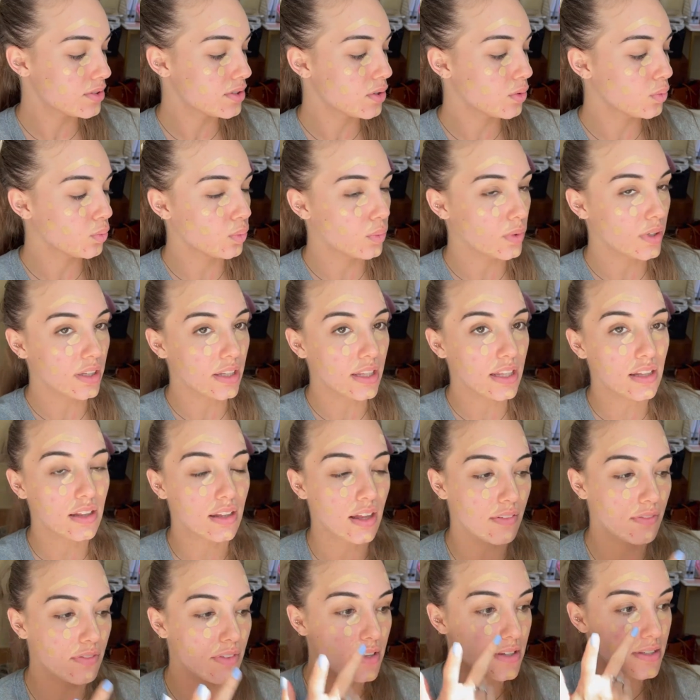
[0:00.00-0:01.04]
really
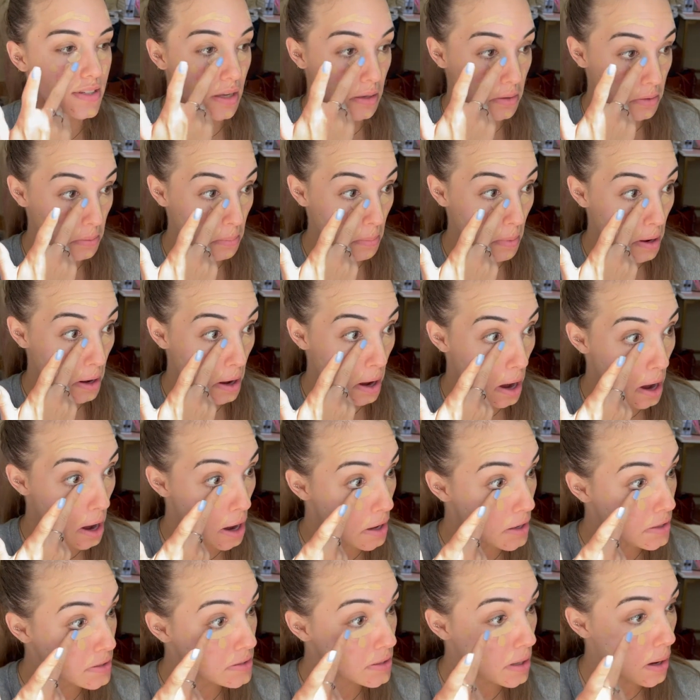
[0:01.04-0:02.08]
love this under my
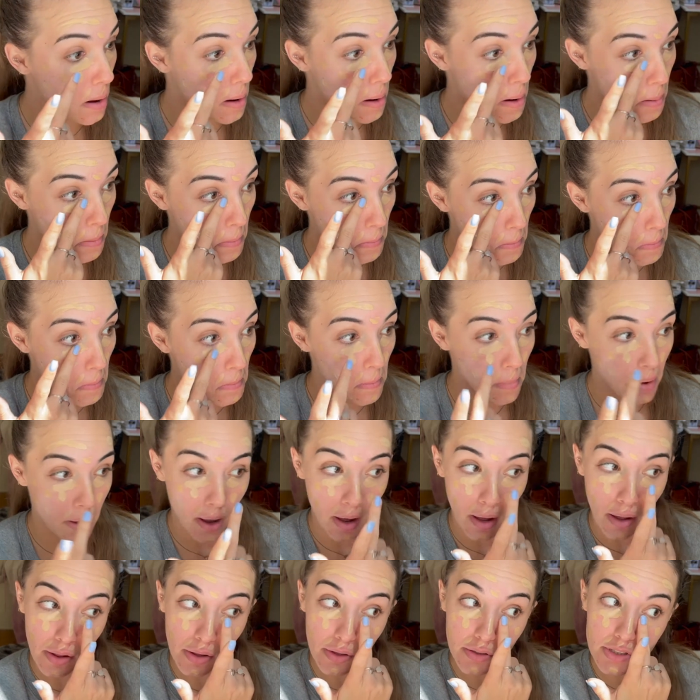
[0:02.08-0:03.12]
eyes.
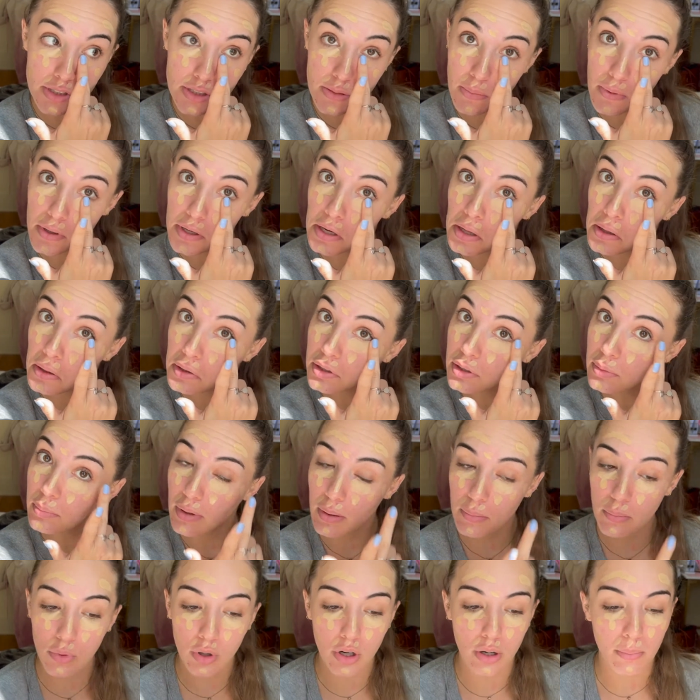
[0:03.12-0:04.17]
I'll explain a little bit
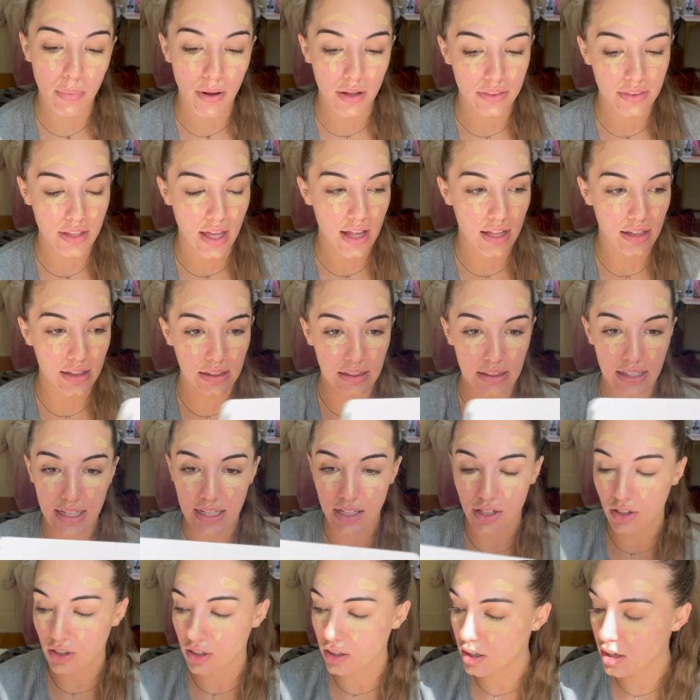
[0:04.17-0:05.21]
more about that
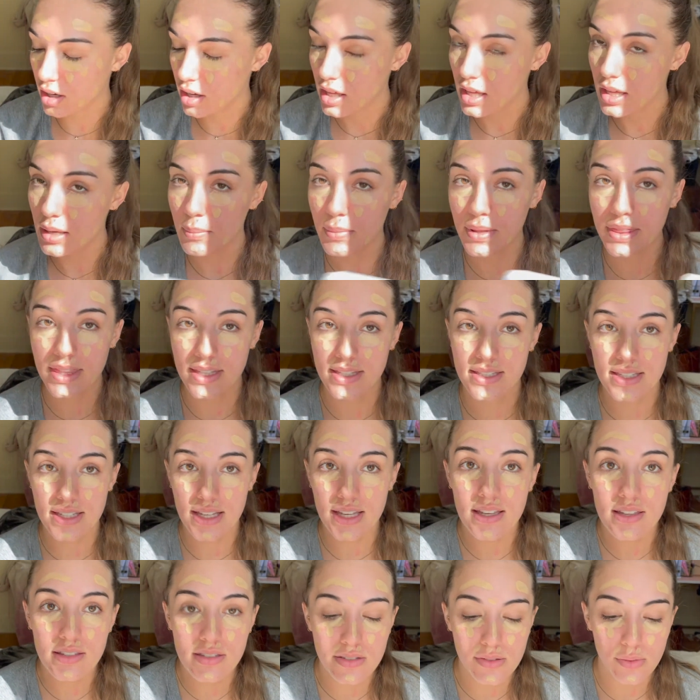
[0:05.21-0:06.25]
later, but this
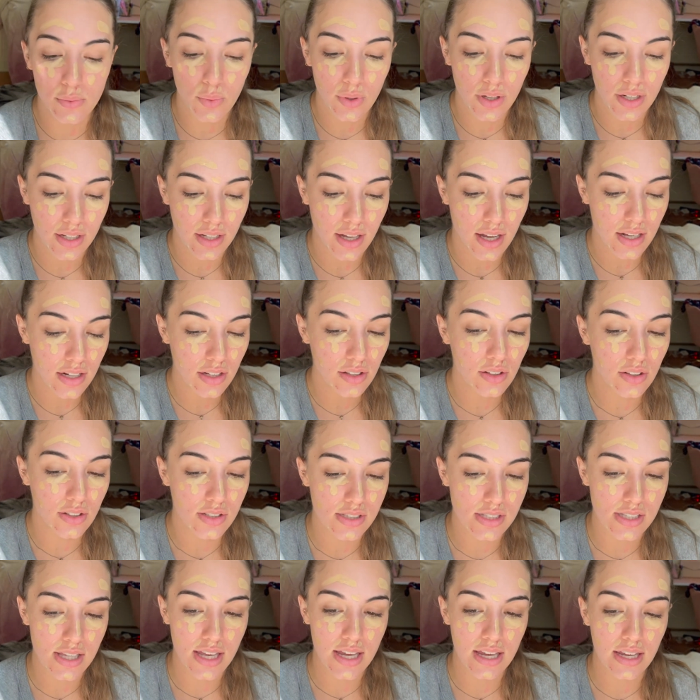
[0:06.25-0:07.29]
is what it kind of
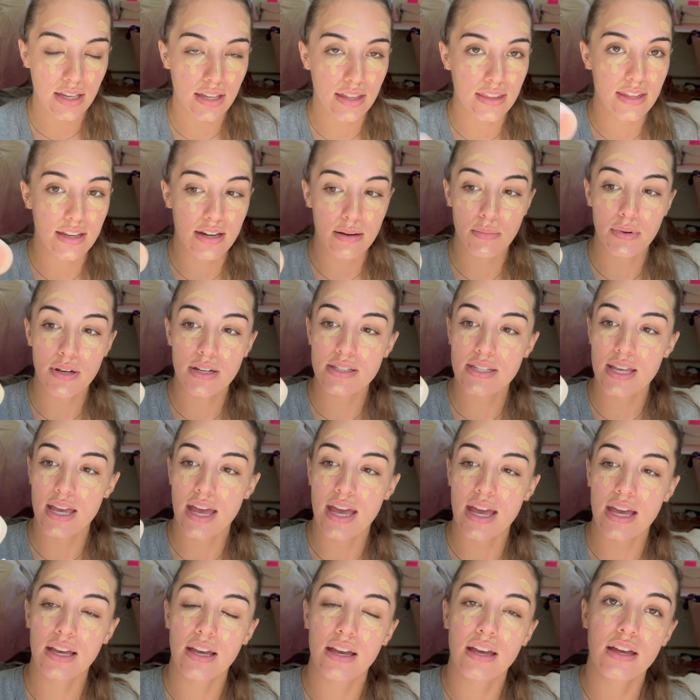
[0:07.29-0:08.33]
looks like. And then I'm going to
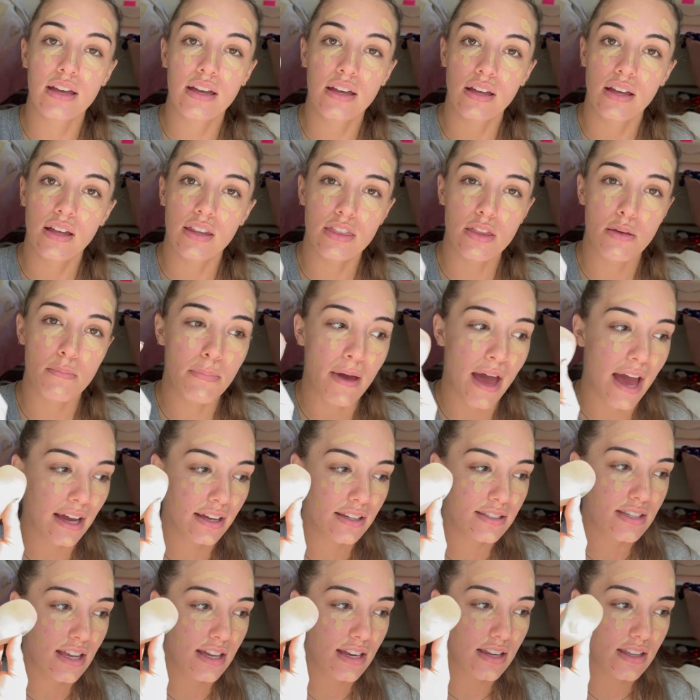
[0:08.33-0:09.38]
take the back
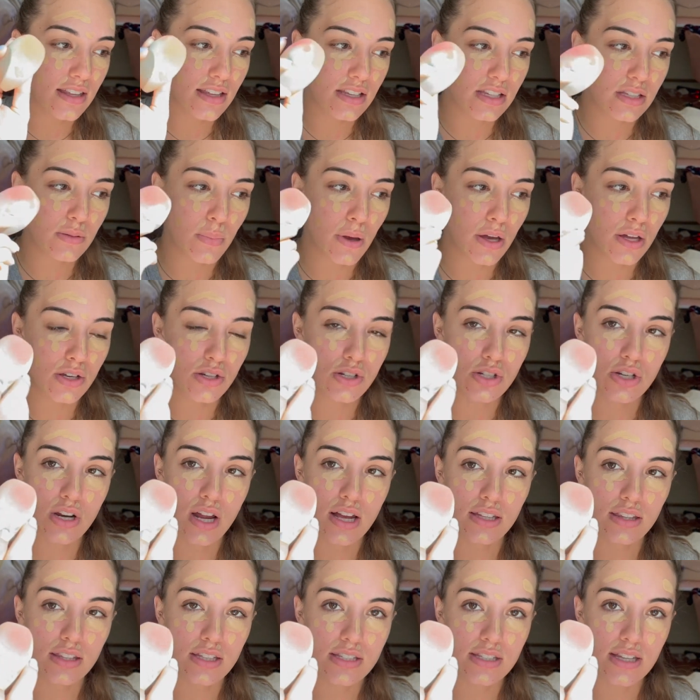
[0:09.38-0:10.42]
side of this sponge,
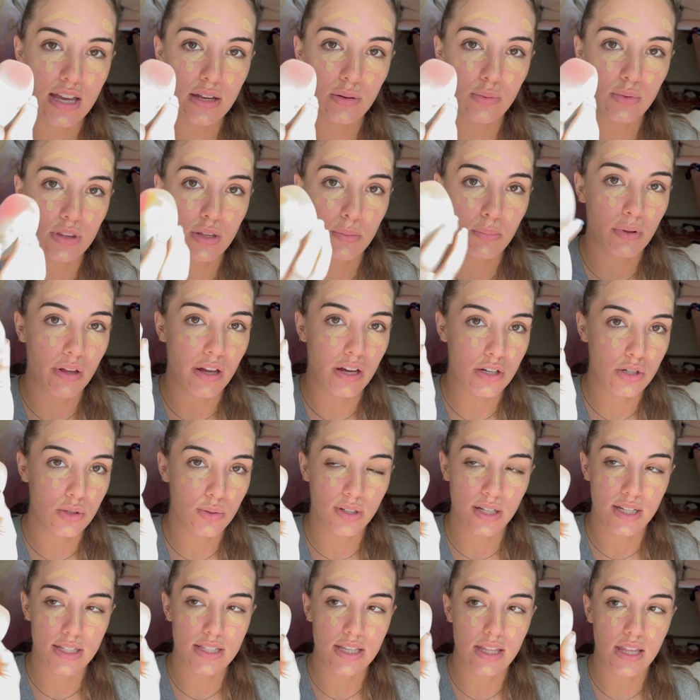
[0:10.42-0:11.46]
not the side with the blush, we'll
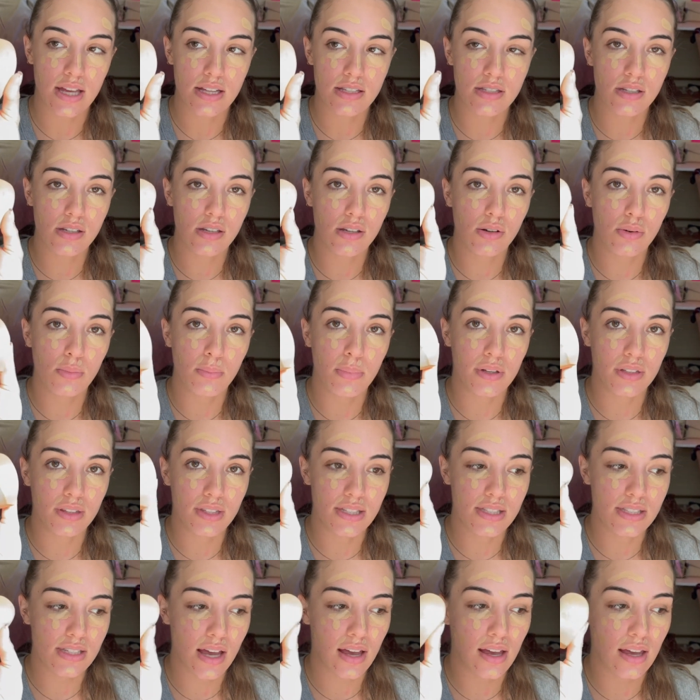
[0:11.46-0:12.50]
get to that too, but the
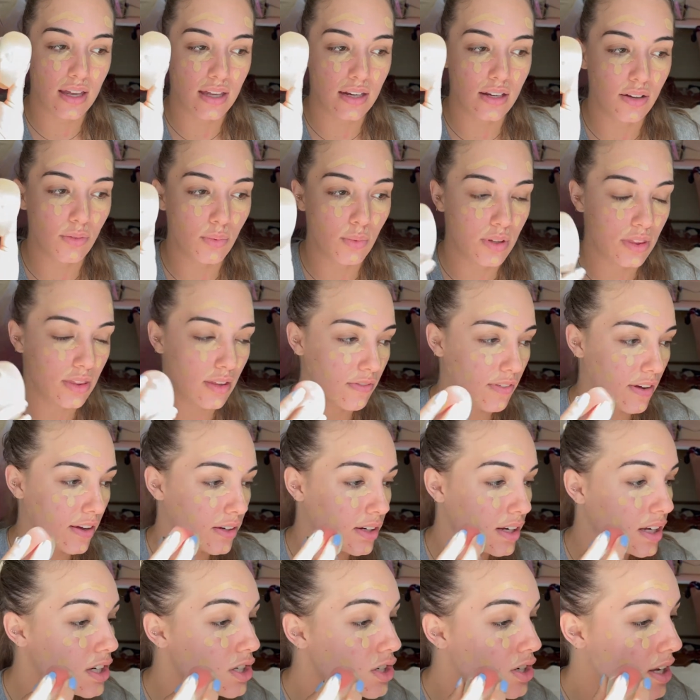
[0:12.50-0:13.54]
side with the
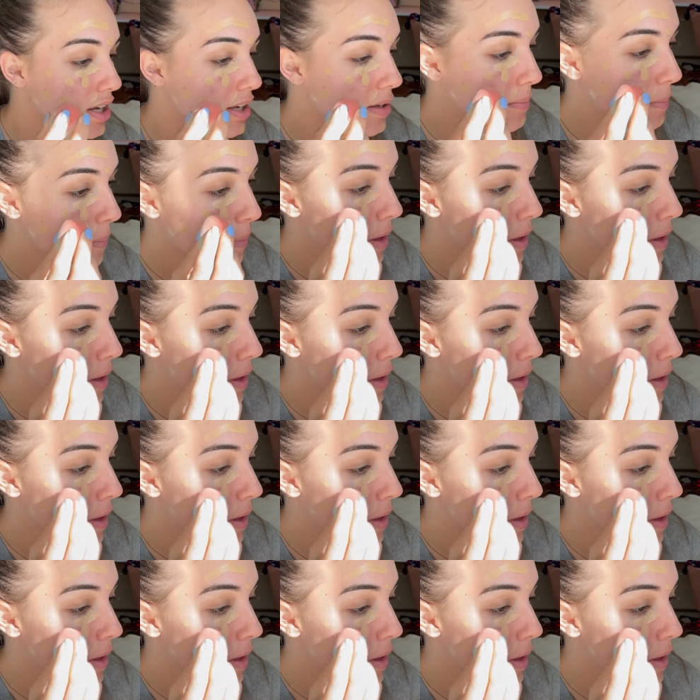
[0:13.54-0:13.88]
foundation,